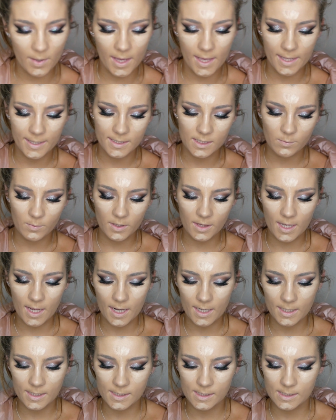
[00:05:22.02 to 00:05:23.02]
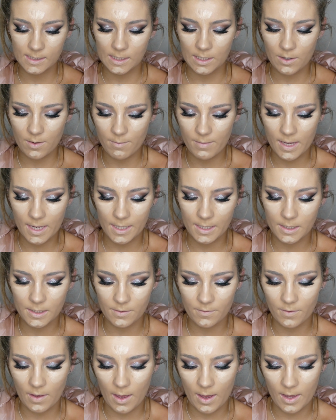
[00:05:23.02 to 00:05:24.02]
my Elizabeth Arden Ceramide
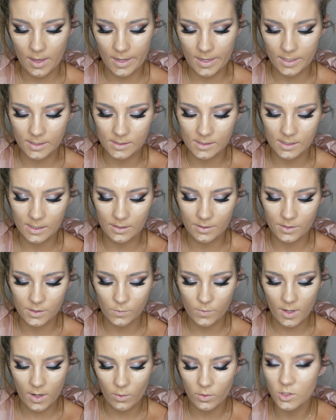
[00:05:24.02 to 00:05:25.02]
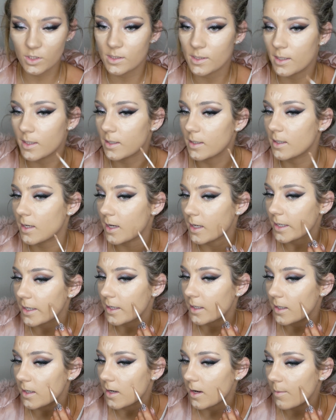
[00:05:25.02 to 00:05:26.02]
concealer as well, which is in
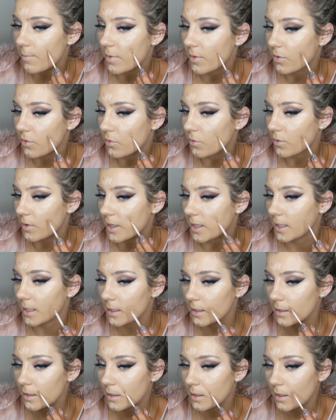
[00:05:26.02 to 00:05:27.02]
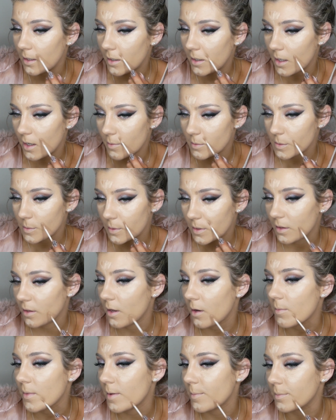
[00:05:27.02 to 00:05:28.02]
number 3. I'm just putting
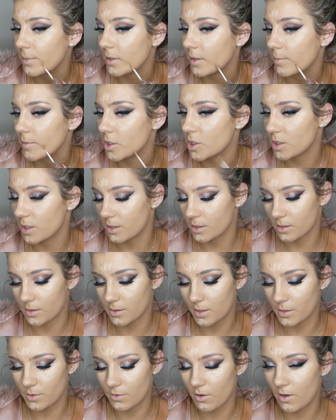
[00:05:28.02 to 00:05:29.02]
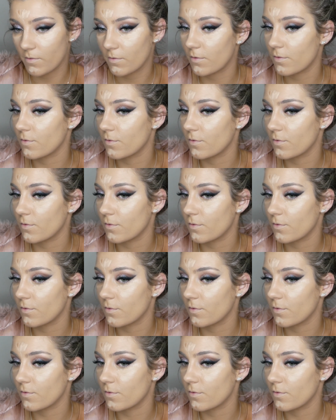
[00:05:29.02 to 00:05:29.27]
that on my blemishes because I do have a